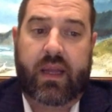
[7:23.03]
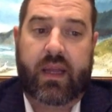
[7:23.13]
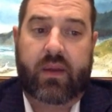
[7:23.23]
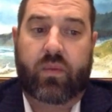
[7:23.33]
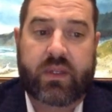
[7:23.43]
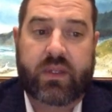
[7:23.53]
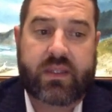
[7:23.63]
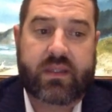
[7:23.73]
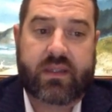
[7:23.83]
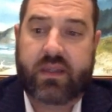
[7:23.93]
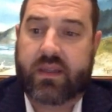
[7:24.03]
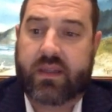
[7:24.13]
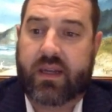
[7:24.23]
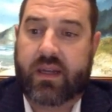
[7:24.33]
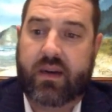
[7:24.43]
And once it's
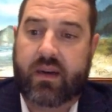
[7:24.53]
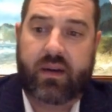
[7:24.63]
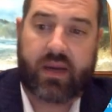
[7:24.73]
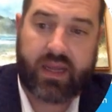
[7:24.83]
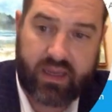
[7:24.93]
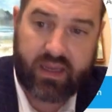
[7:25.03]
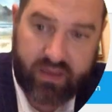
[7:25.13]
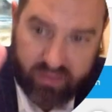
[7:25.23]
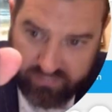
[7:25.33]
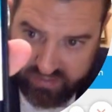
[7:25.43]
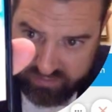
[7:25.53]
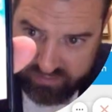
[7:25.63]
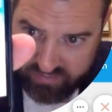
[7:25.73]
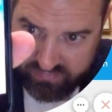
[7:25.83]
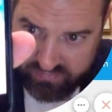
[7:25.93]
clicked there, I get
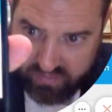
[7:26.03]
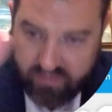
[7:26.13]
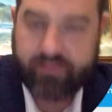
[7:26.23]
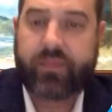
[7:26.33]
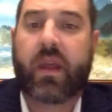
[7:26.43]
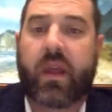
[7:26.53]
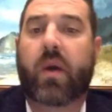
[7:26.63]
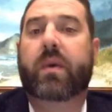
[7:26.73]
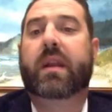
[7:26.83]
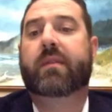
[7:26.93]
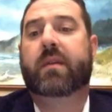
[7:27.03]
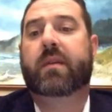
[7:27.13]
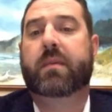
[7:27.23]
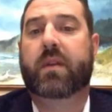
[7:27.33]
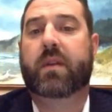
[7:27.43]
notified on my phone and we can
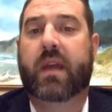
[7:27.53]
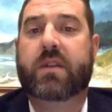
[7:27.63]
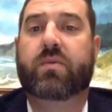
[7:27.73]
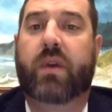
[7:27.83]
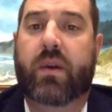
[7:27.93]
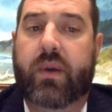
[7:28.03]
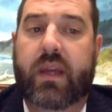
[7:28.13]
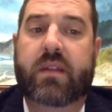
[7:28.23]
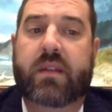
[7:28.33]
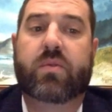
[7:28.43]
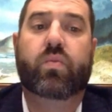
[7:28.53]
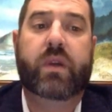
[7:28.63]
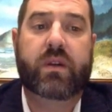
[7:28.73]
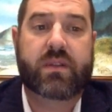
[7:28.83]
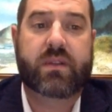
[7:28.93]
have communication right away. It's
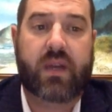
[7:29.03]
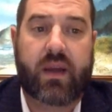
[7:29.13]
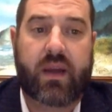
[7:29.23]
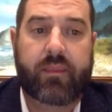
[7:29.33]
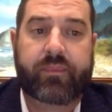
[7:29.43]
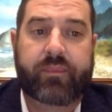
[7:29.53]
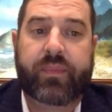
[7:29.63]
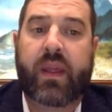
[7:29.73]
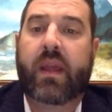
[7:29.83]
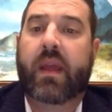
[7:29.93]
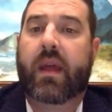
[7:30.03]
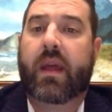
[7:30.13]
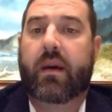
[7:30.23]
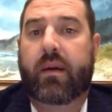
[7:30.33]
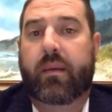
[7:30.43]
real time.
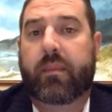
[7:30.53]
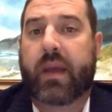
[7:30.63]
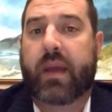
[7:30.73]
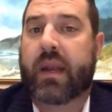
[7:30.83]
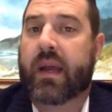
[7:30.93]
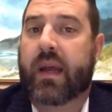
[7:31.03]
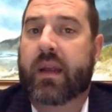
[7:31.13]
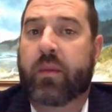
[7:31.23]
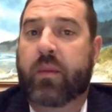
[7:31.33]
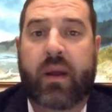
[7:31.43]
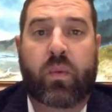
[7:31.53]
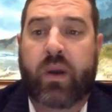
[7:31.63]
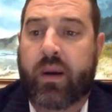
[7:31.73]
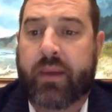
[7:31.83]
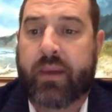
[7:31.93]
And no
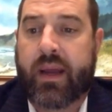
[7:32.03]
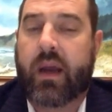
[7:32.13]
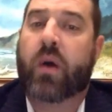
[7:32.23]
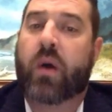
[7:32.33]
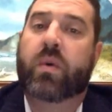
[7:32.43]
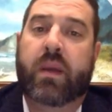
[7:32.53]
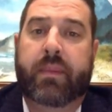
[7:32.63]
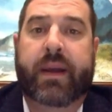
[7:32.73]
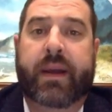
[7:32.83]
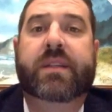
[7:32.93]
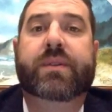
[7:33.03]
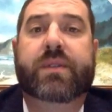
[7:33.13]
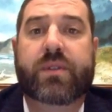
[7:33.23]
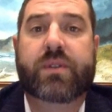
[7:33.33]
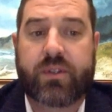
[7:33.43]
matter where I'm at, I will get back
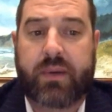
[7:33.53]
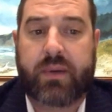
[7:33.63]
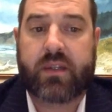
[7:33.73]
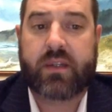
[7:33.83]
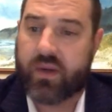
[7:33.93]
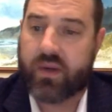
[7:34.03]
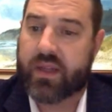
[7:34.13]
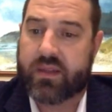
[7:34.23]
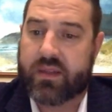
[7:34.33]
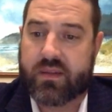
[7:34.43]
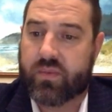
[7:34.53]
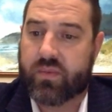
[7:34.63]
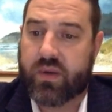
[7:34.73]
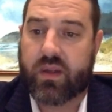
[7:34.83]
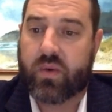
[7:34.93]
to you as soon as possible. And this
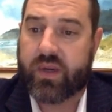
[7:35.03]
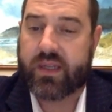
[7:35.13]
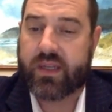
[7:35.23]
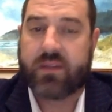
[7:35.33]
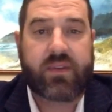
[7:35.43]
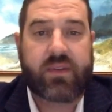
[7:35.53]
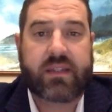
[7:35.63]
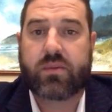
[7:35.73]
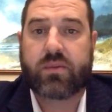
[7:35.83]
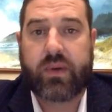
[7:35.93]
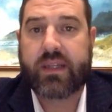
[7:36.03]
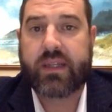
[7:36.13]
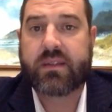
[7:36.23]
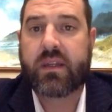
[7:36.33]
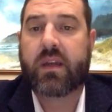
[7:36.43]
is one of the quickest, fastest
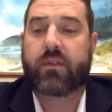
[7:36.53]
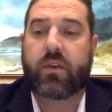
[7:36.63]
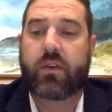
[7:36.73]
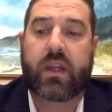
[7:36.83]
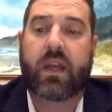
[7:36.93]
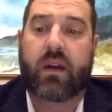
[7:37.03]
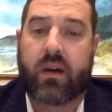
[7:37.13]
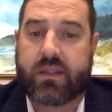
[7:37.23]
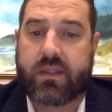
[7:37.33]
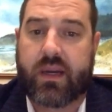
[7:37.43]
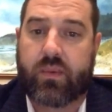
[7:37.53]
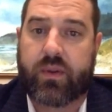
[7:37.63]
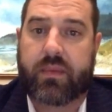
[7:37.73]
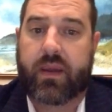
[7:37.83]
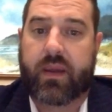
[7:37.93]
ways for you to get in
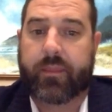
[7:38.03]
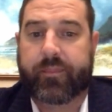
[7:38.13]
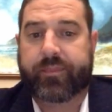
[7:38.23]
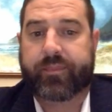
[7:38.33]
contact with me.